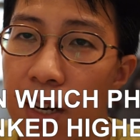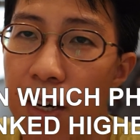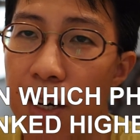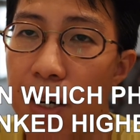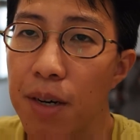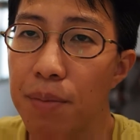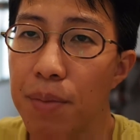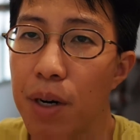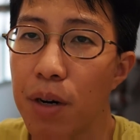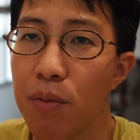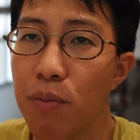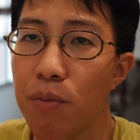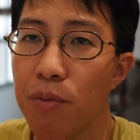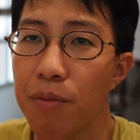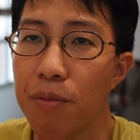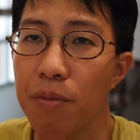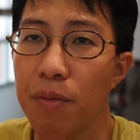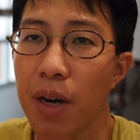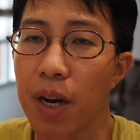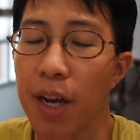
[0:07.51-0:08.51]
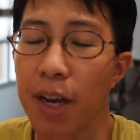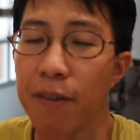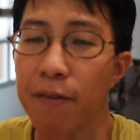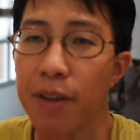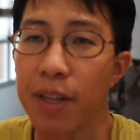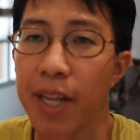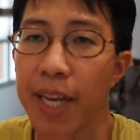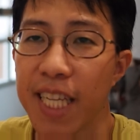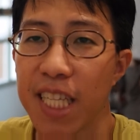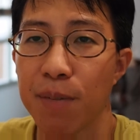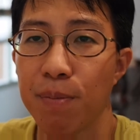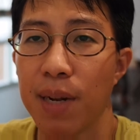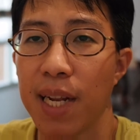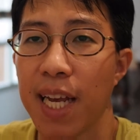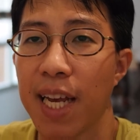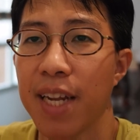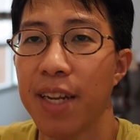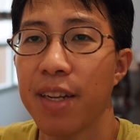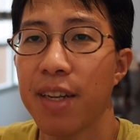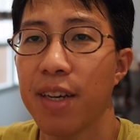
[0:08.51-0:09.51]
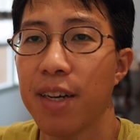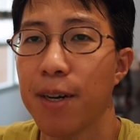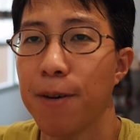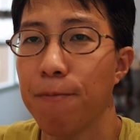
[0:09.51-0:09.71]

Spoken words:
I haven't explained